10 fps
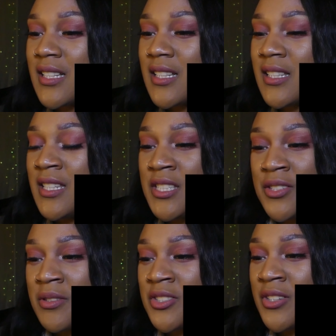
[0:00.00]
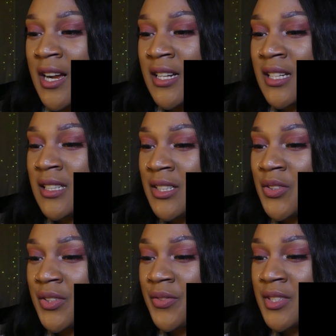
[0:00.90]
These two are trying to cling
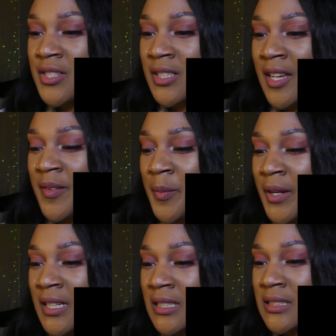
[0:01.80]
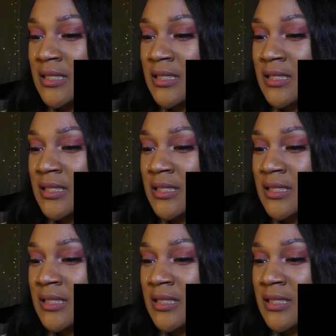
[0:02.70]
on for dear life, but